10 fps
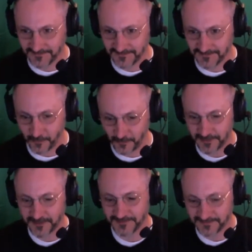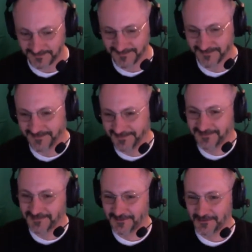They're going to kids.
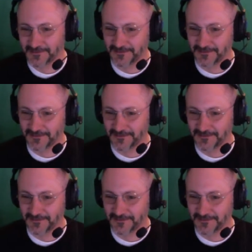So